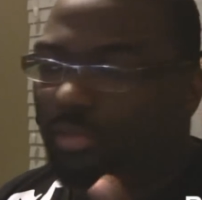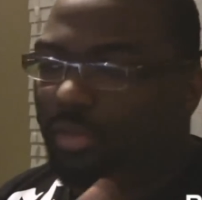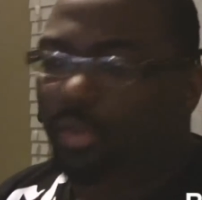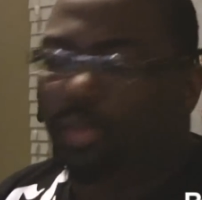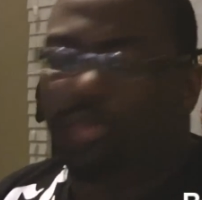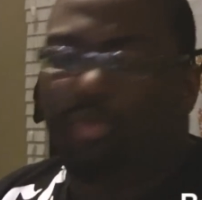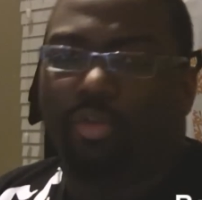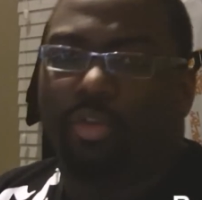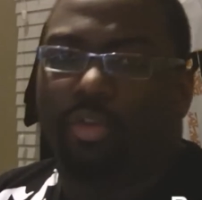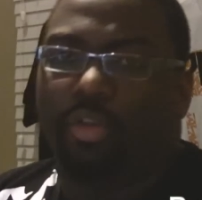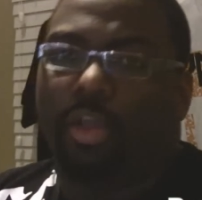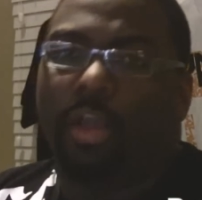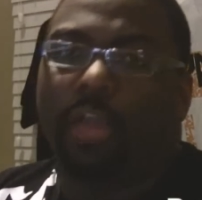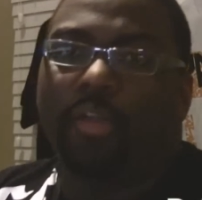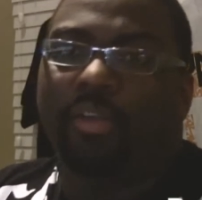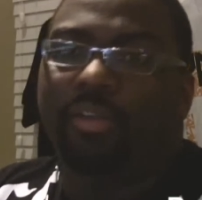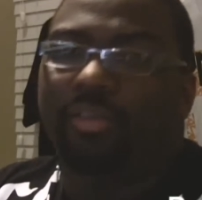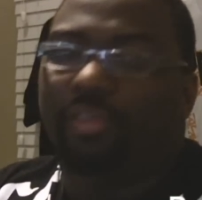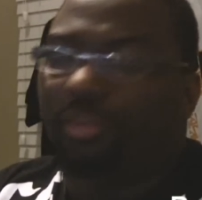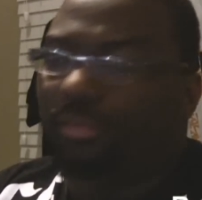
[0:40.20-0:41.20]
literally.
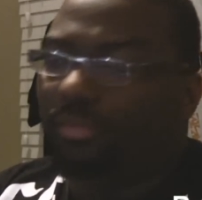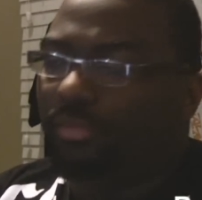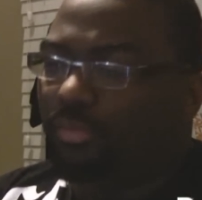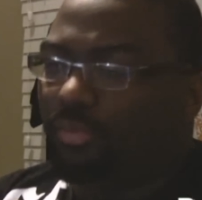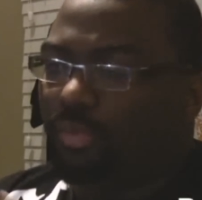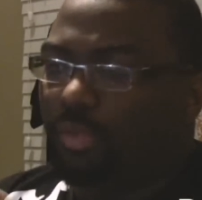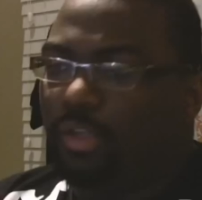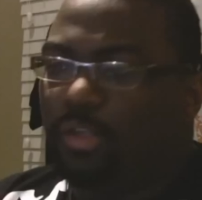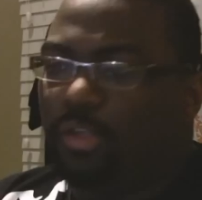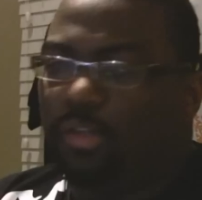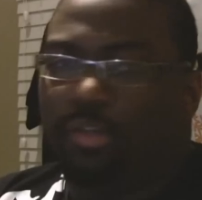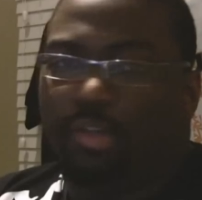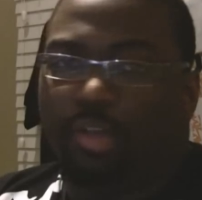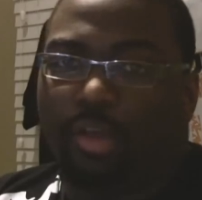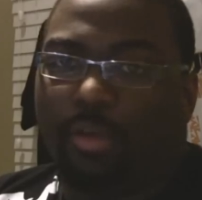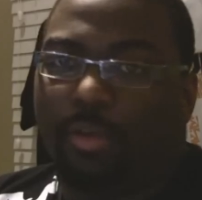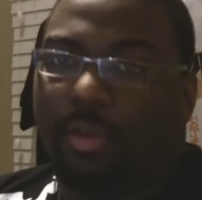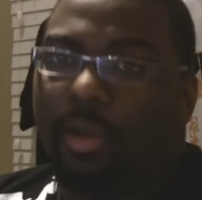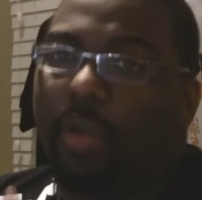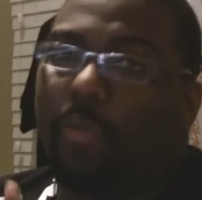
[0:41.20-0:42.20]
I don't even need to
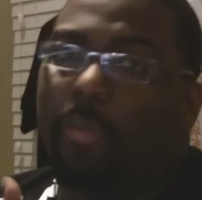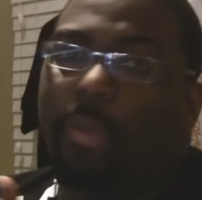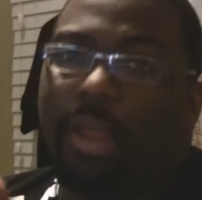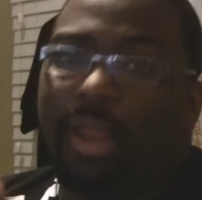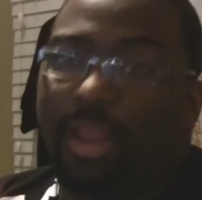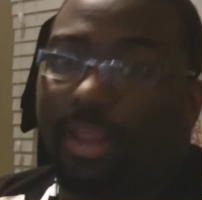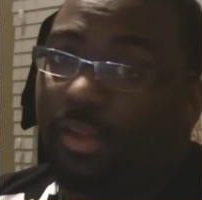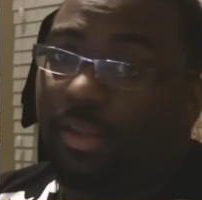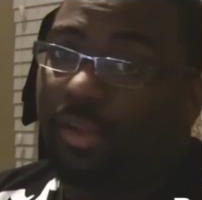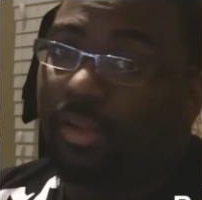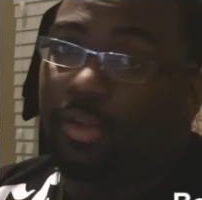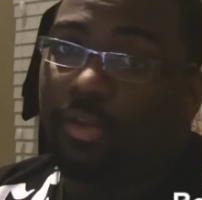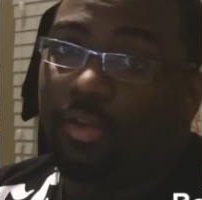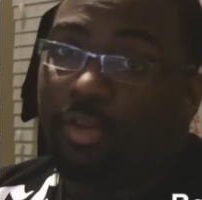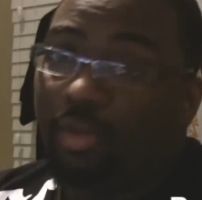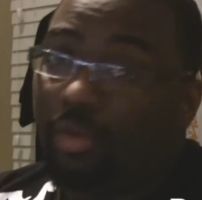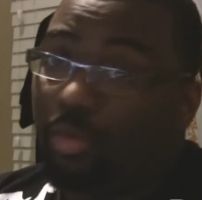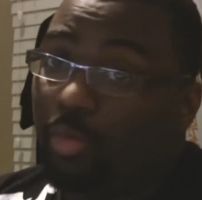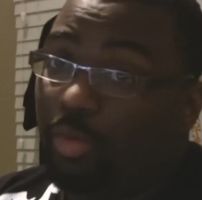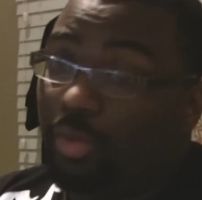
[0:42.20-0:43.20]
talk about how bad I did
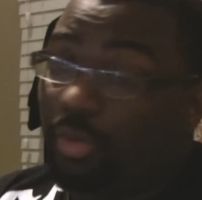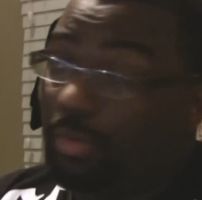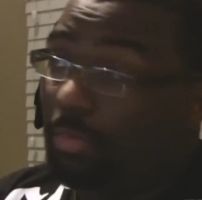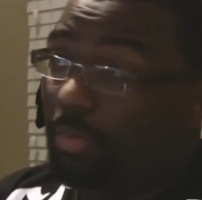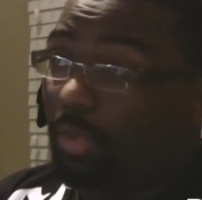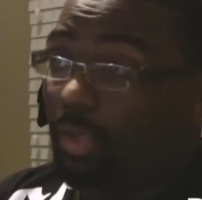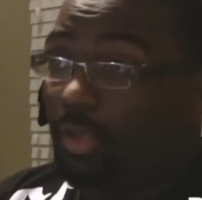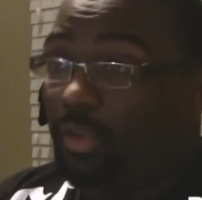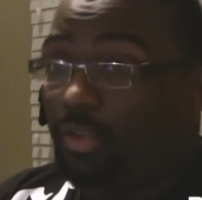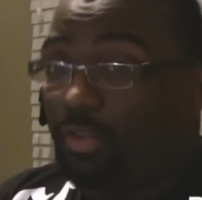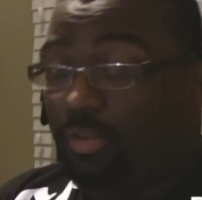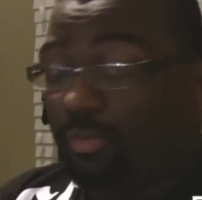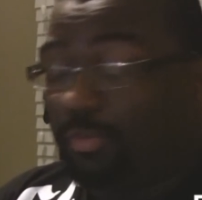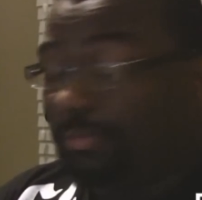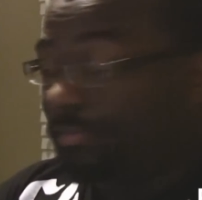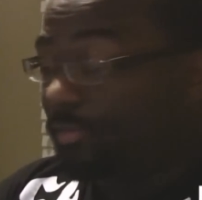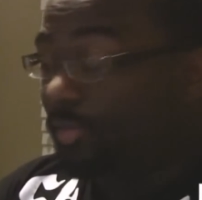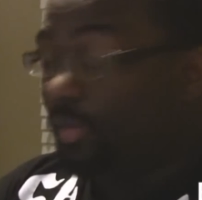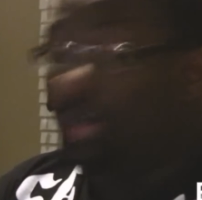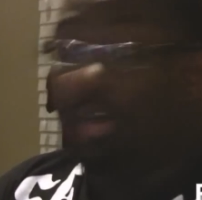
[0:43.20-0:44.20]
with the picks.
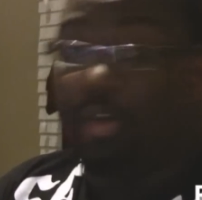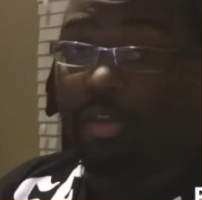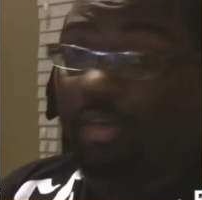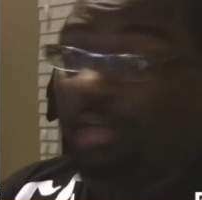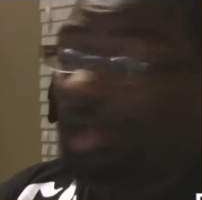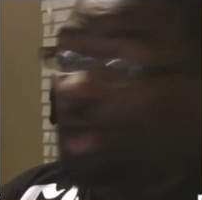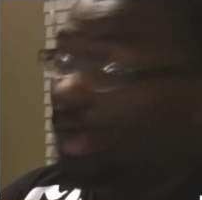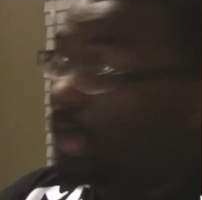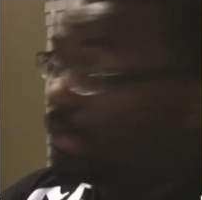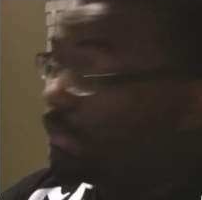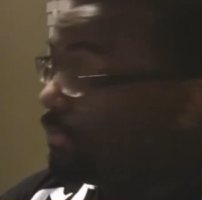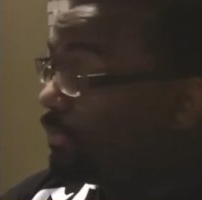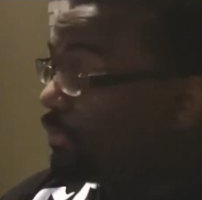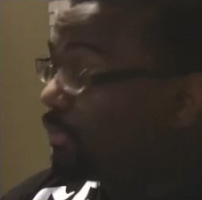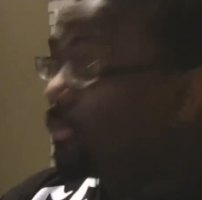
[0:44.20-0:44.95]
Good God.